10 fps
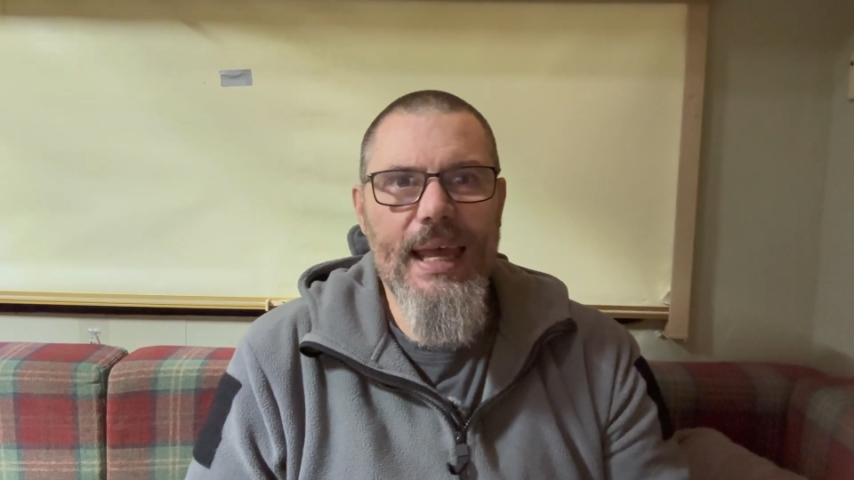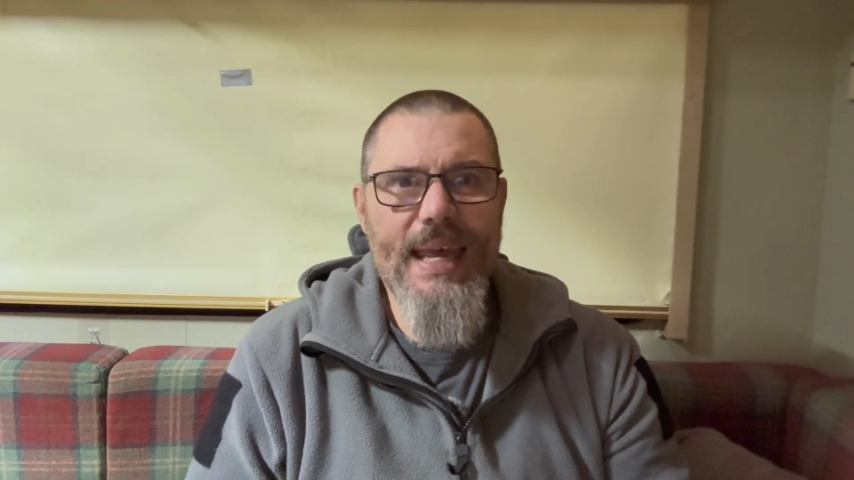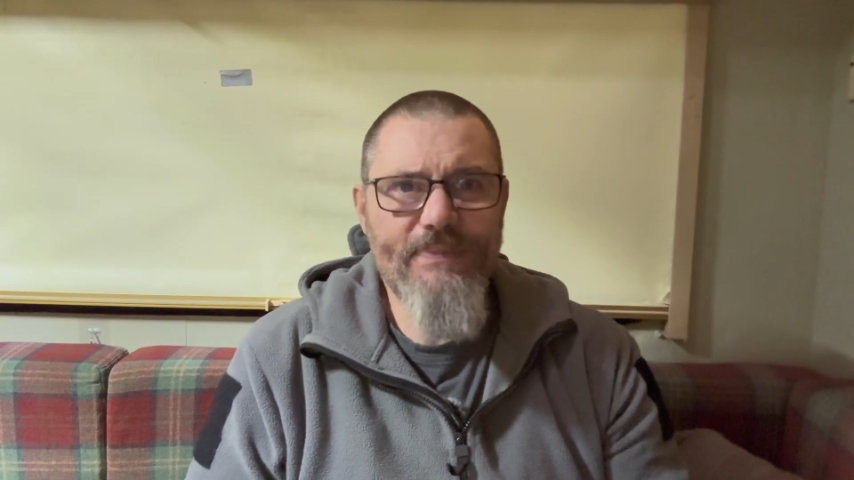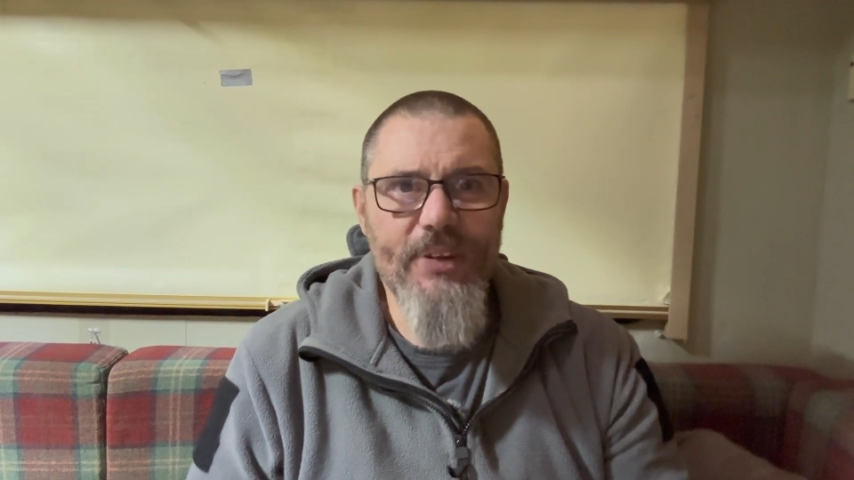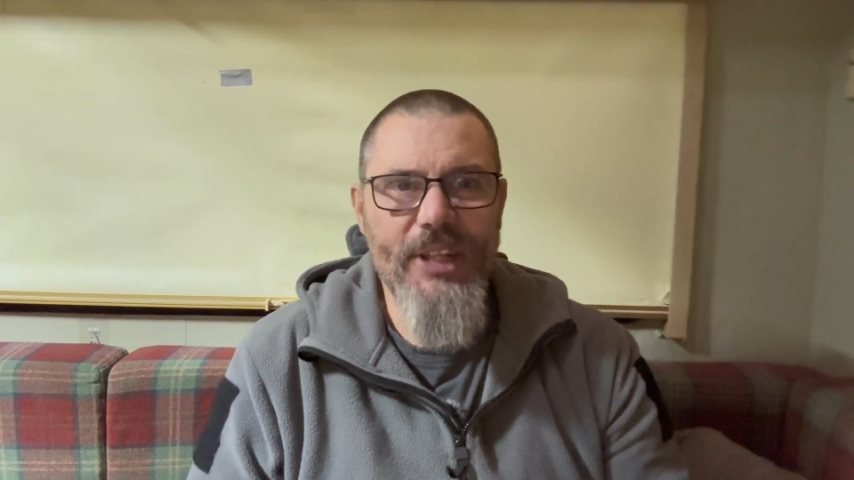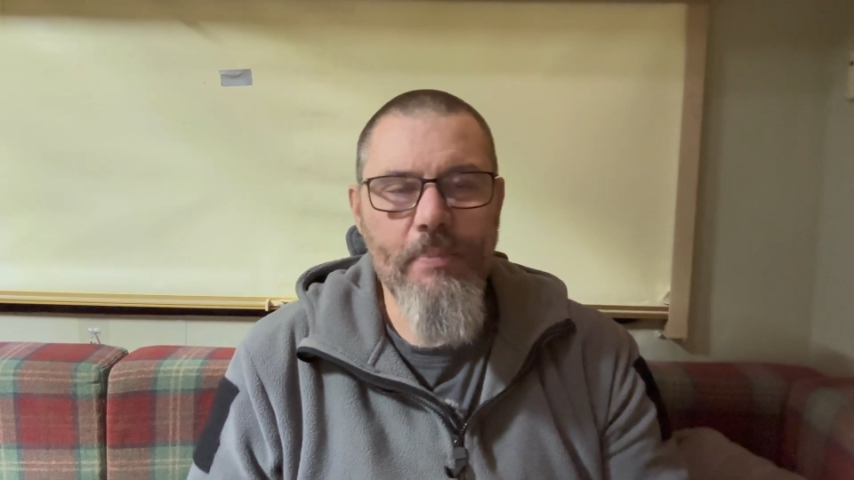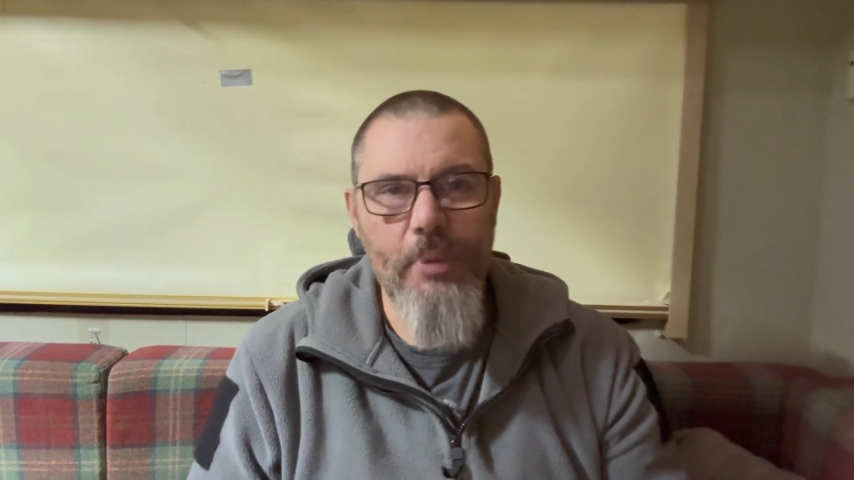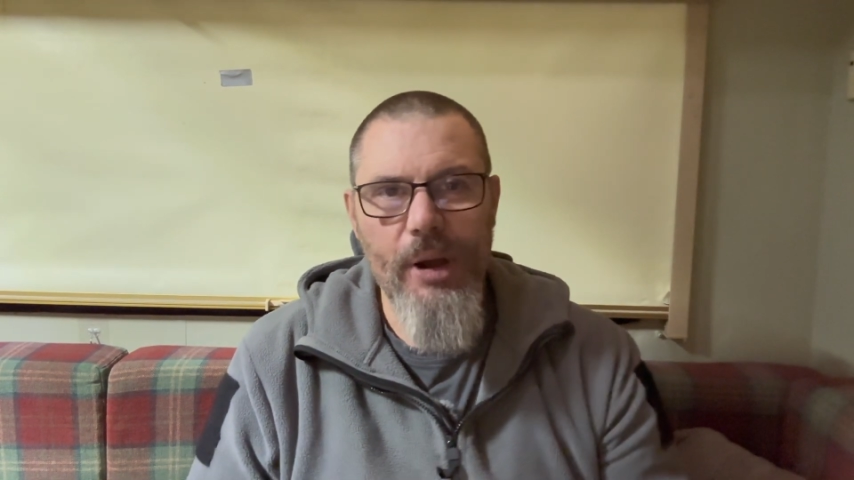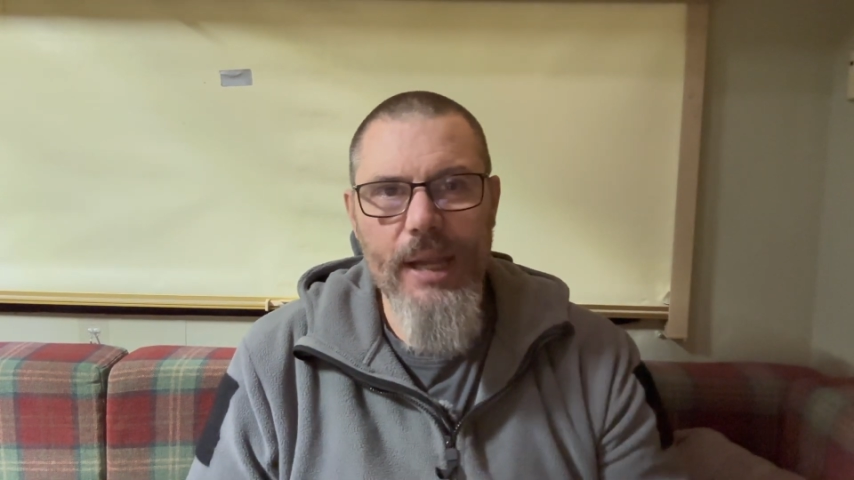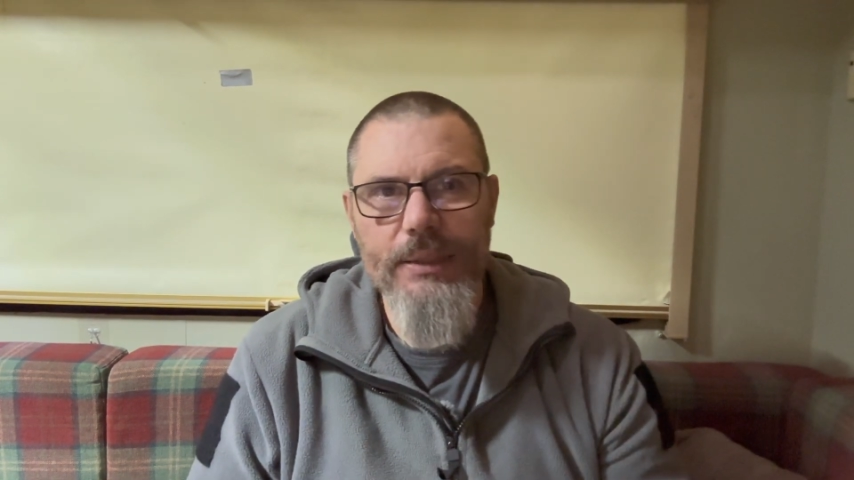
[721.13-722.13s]
everything
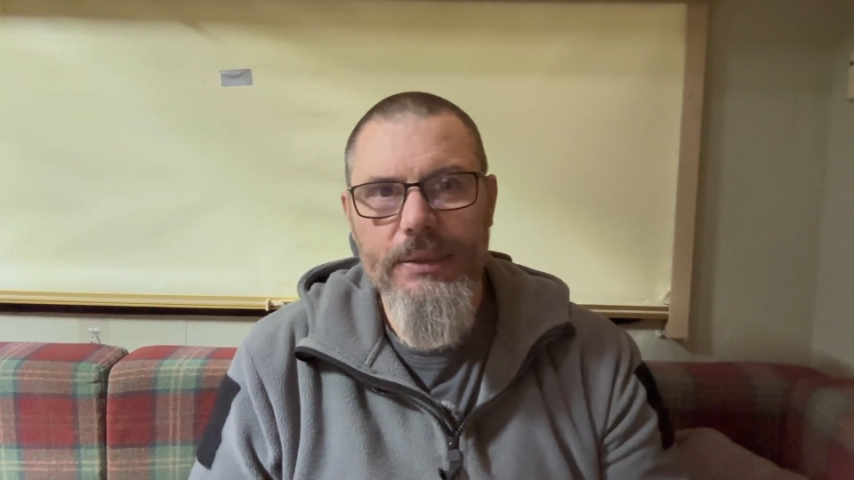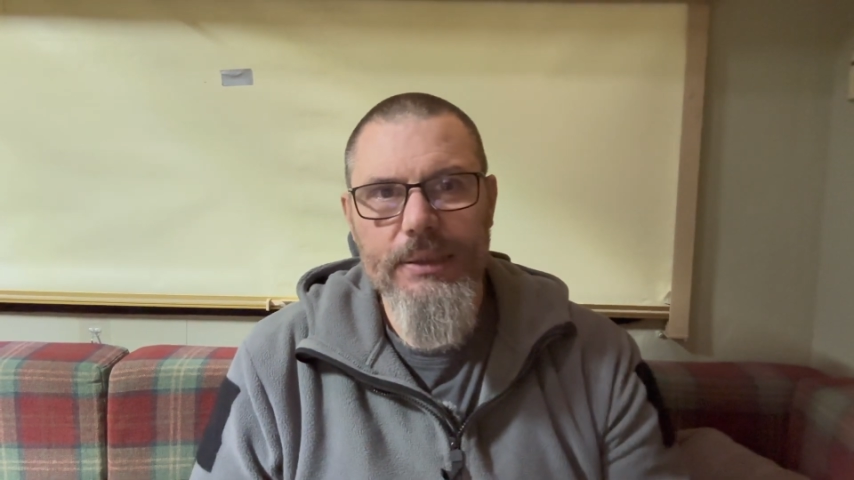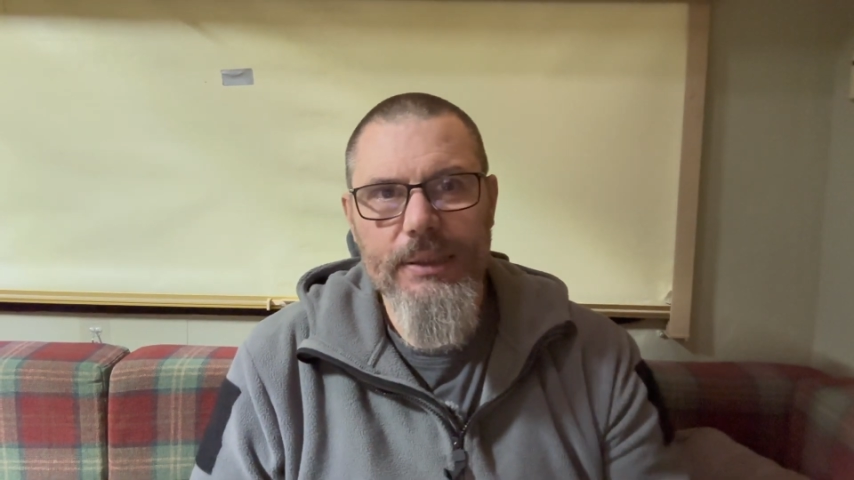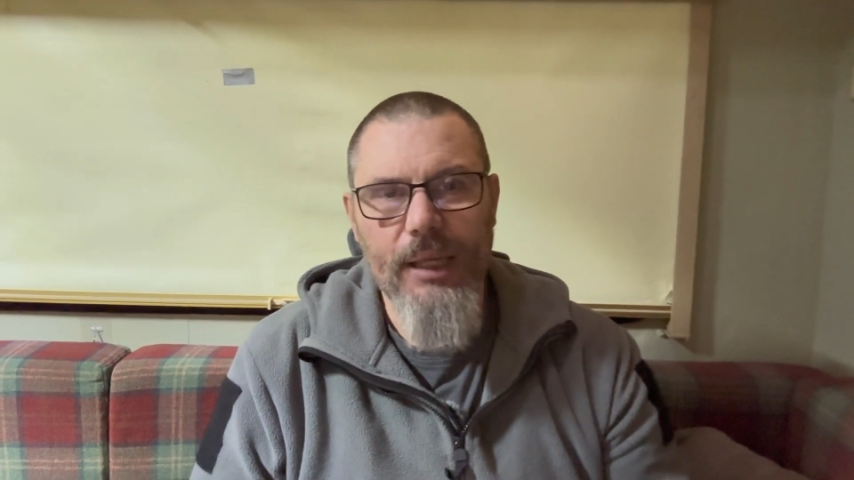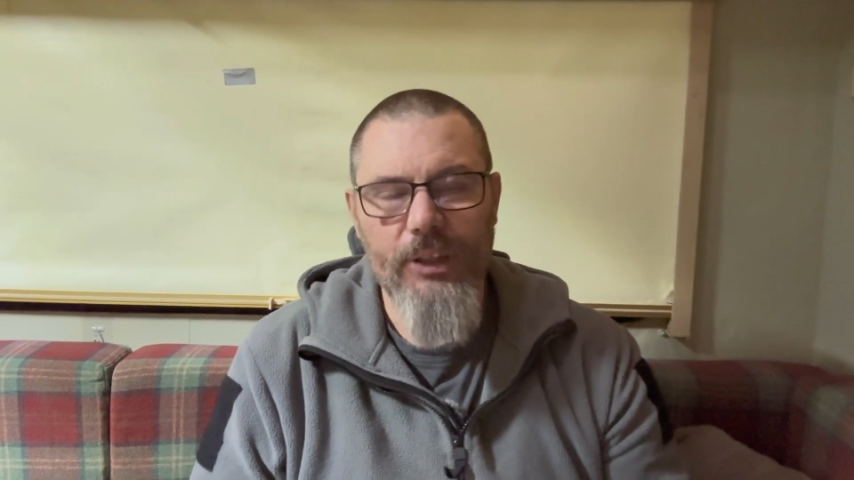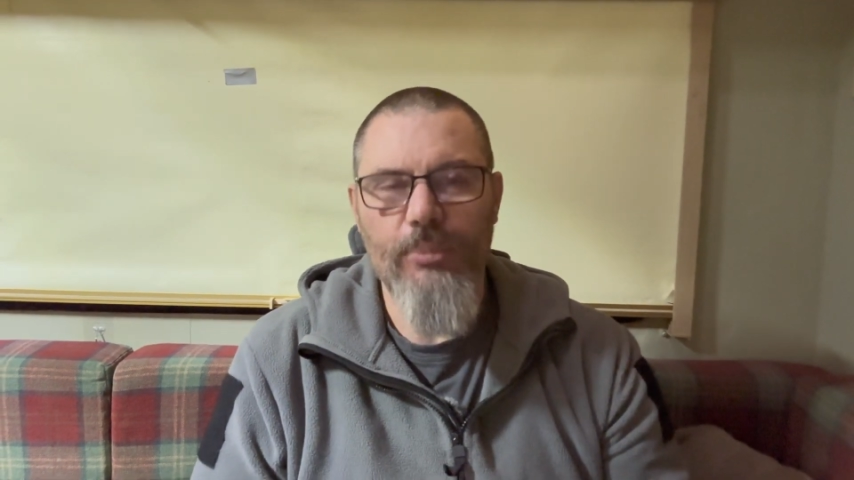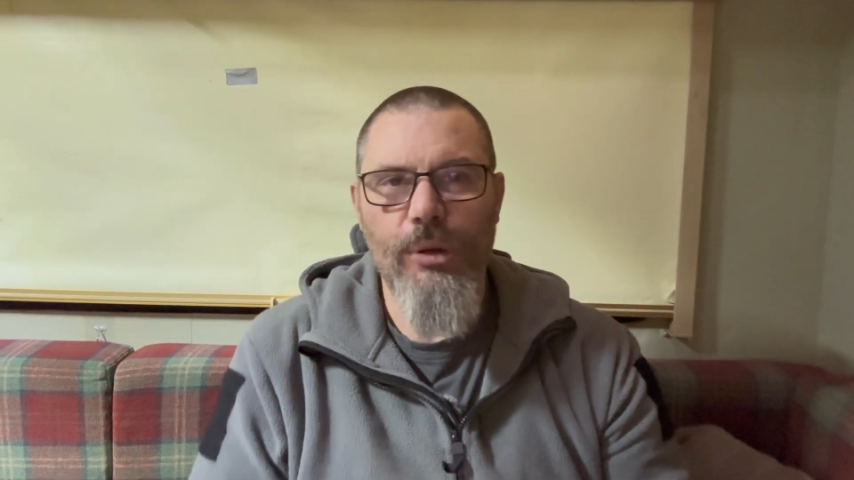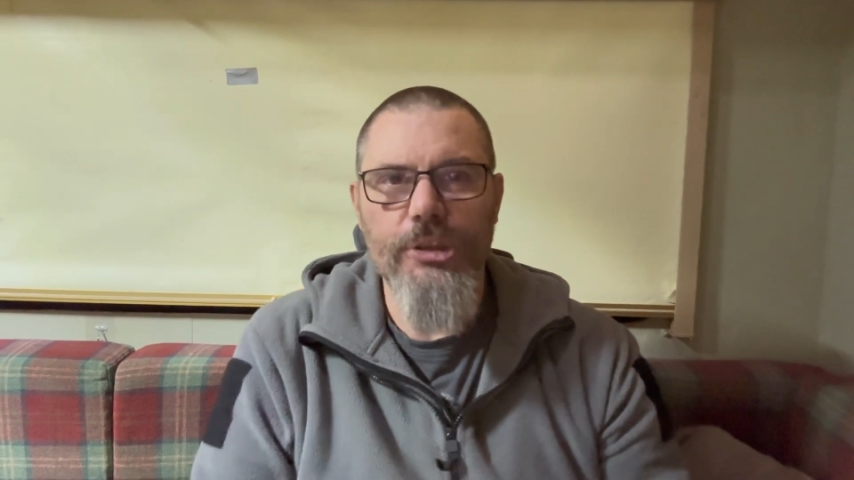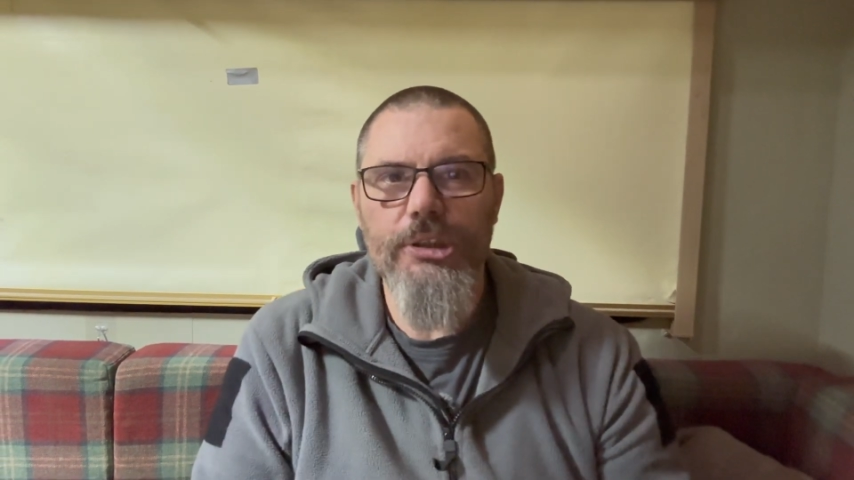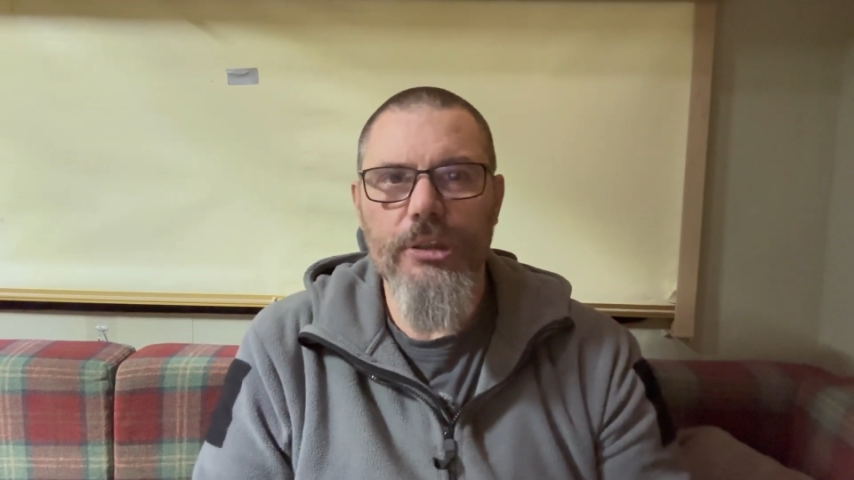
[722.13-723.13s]
breaks at the most